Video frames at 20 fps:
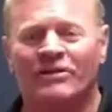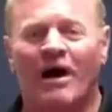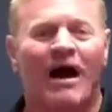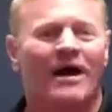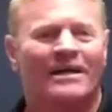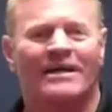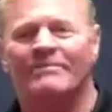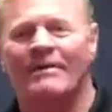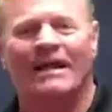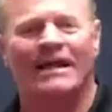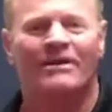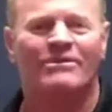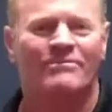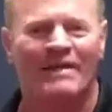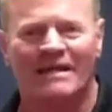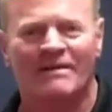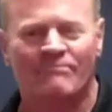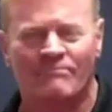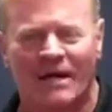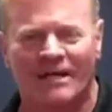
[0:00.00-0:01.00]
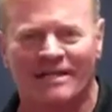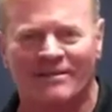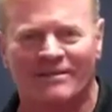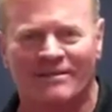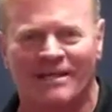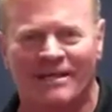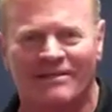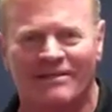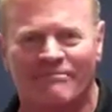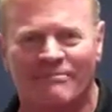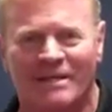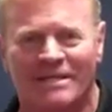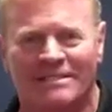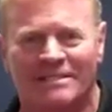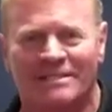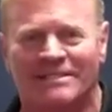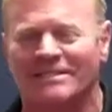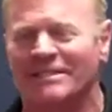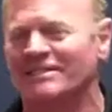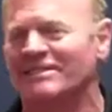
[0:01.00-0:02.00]
talking about how you make money in the
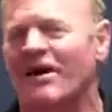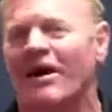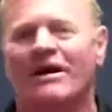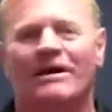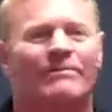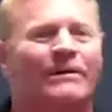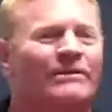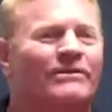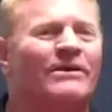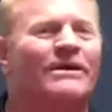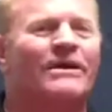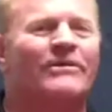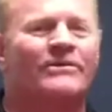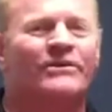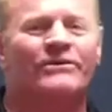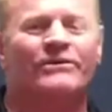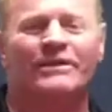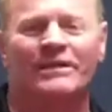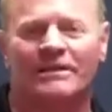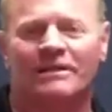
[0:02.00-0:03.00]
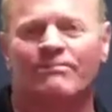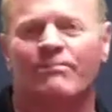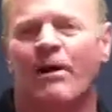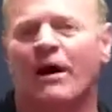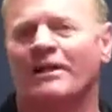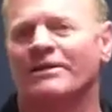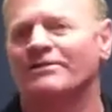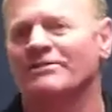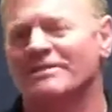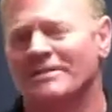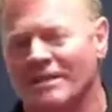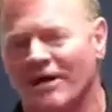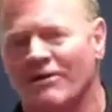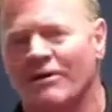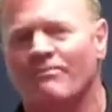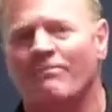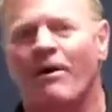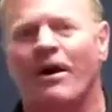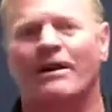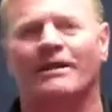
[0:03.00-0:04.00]
business. They talk about, you get the product, you sell
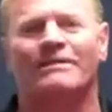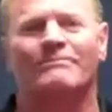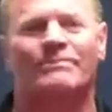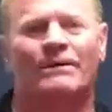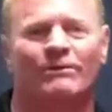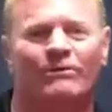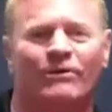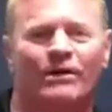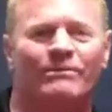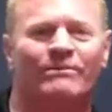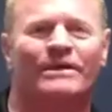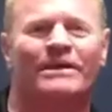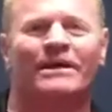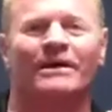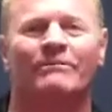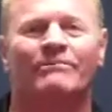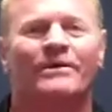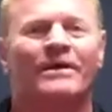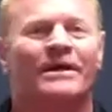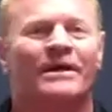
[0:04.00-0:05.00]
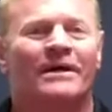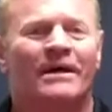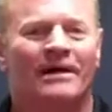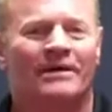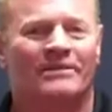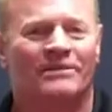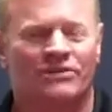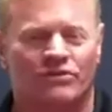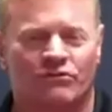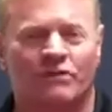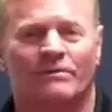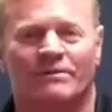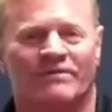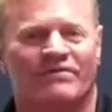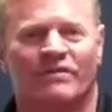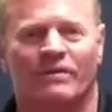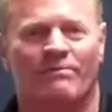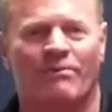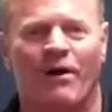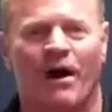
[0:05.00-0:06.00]
the product, and people want to become distributors
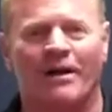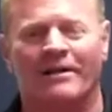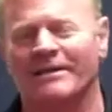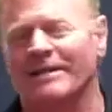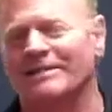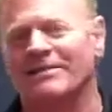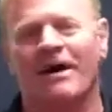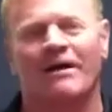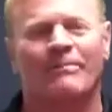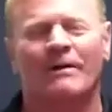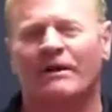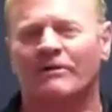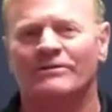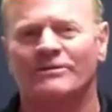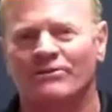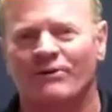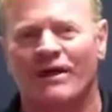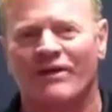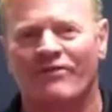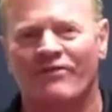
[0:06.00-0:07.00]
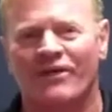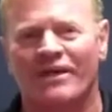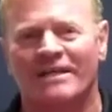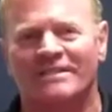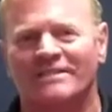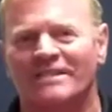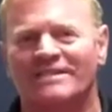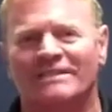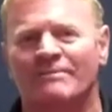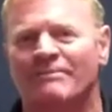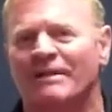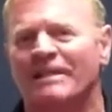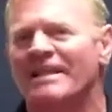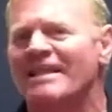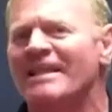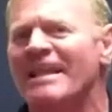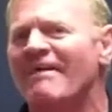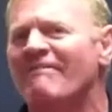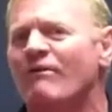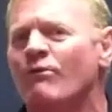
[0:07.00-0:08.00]
for the product. They talk about all those great things. They say, but
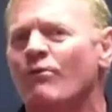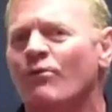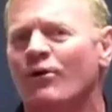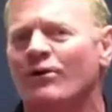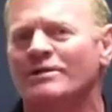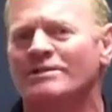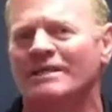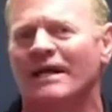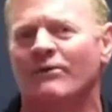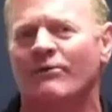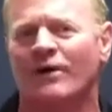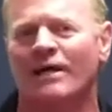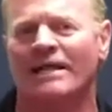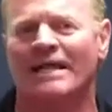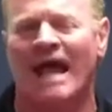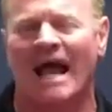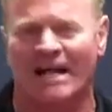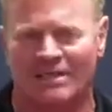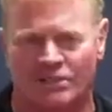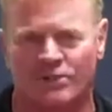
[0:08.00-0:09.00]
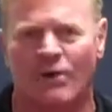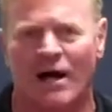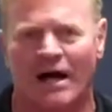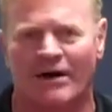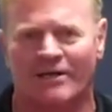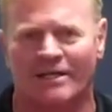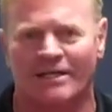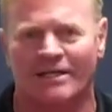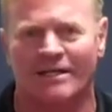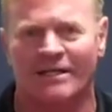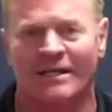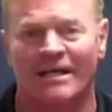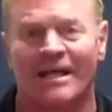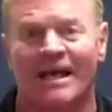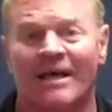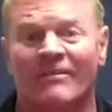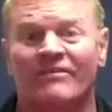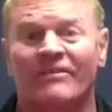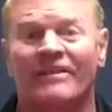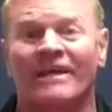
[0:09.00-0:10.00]
it never works that way in actuality.
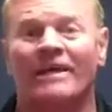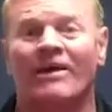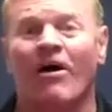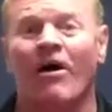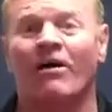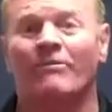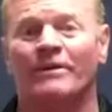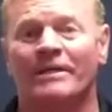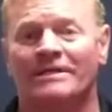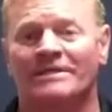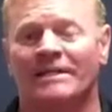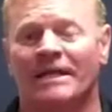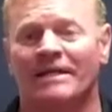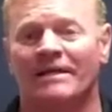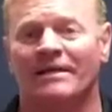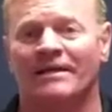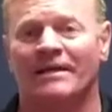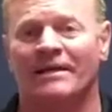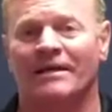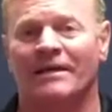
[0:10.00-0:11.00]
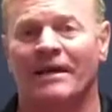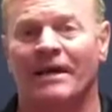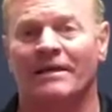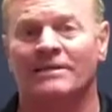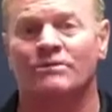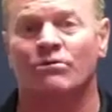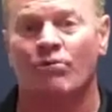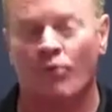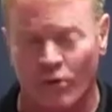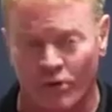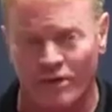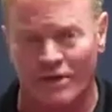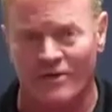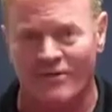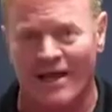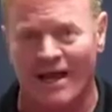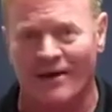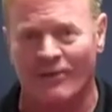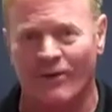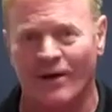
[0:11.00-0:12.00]
Then they call me and they say, it's
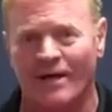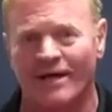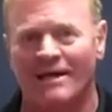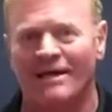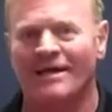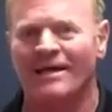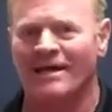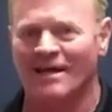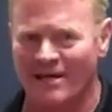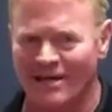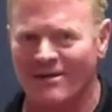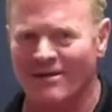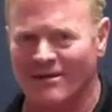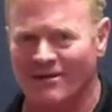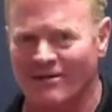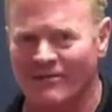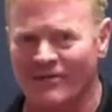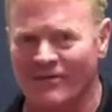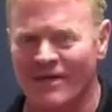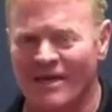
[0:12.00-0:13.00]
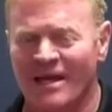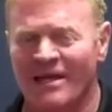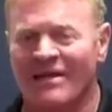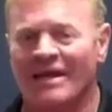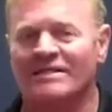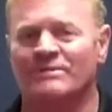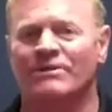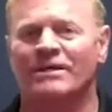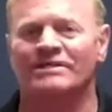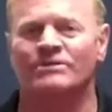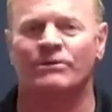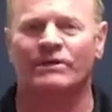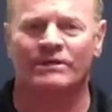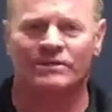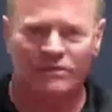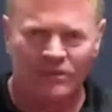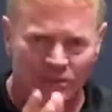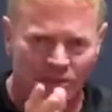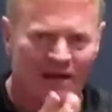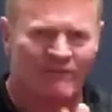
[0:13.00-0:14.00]
working that way here. That's because
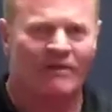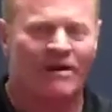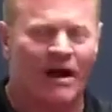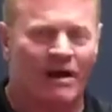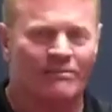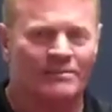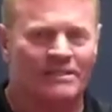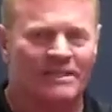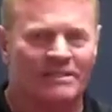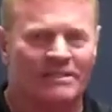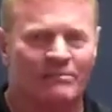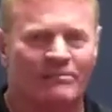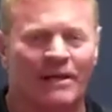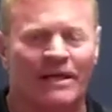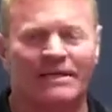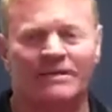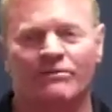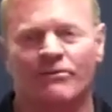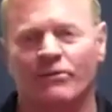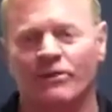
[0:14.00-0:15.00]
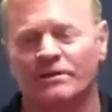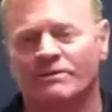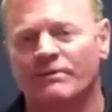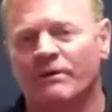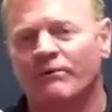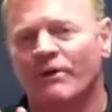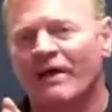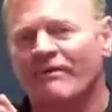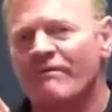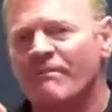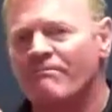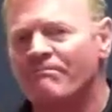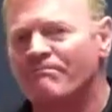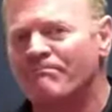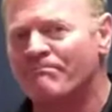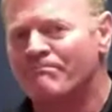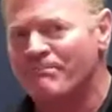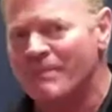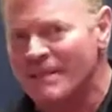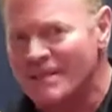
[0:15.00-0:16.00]
we do have a compensation plan that works, but we have a
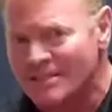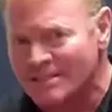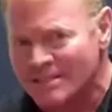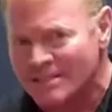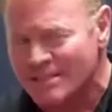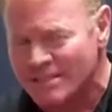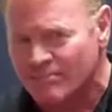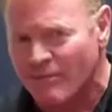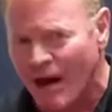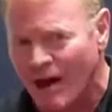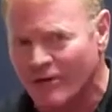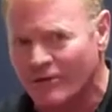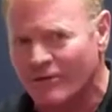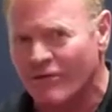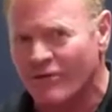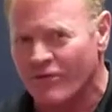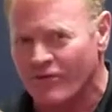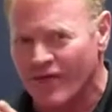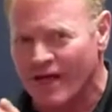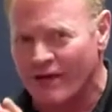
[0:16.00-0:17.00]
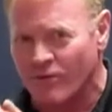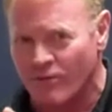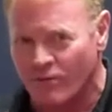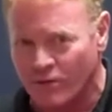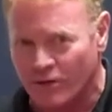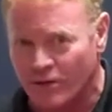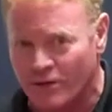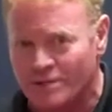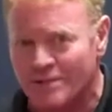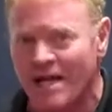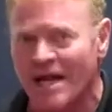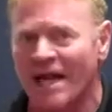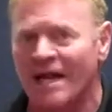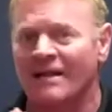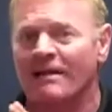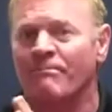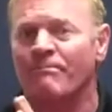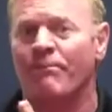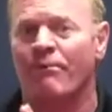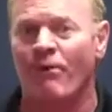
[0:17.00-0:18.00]
business model that works
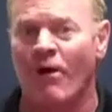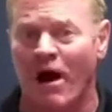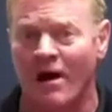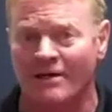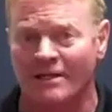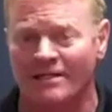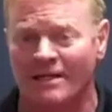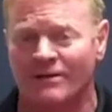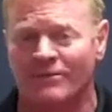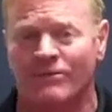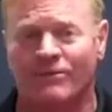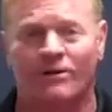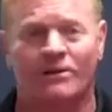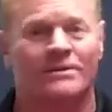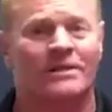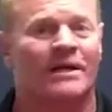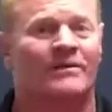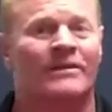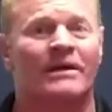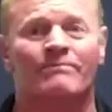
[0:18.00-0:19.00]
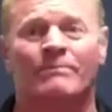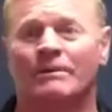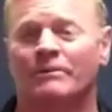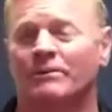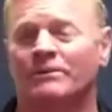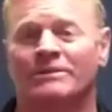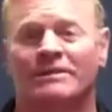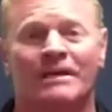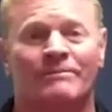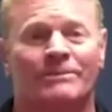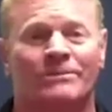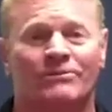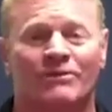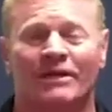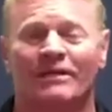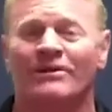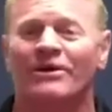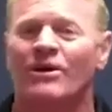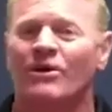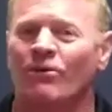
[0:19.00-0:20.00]
and a product that works that people have
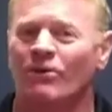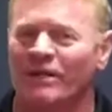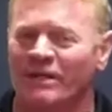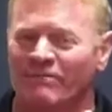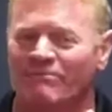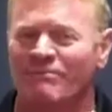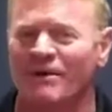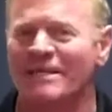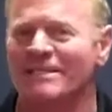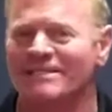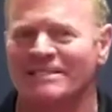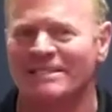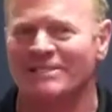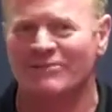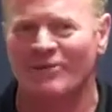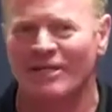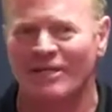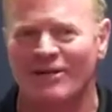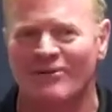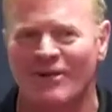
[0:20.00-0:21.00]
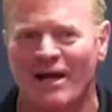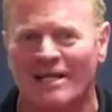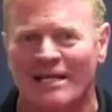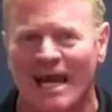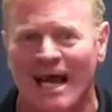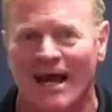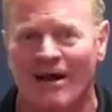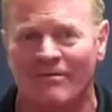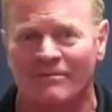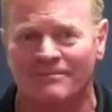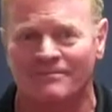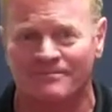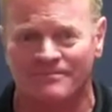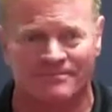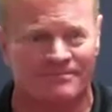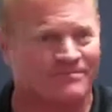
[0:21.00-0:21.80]
demonstrated. One of the biggest things we're hearing right now,